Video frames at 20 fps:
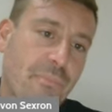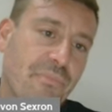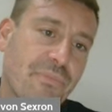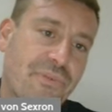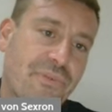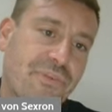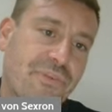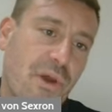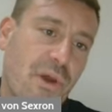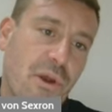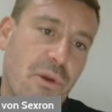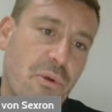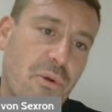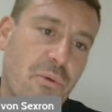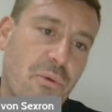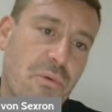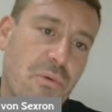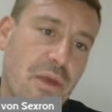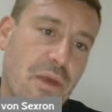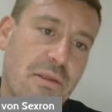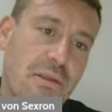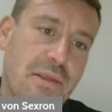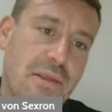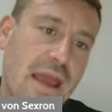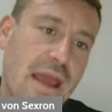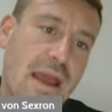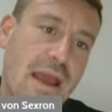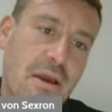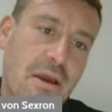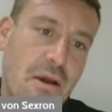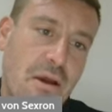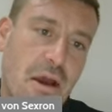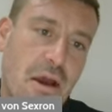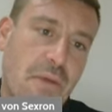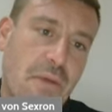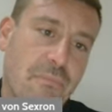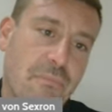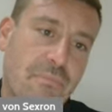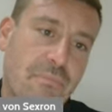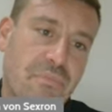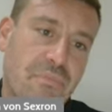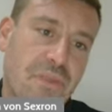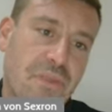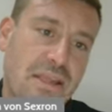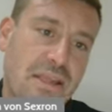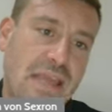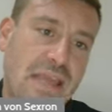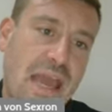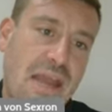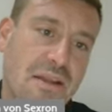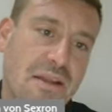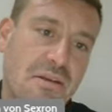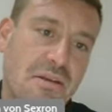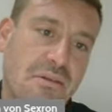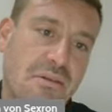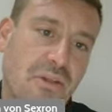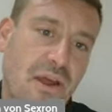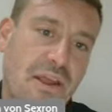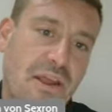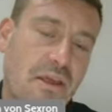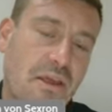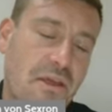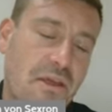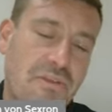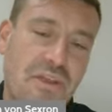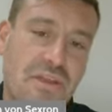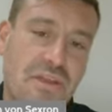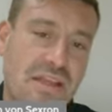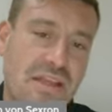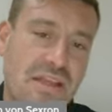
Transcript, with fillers: Yeah. So yeah, again, and like, the, you know,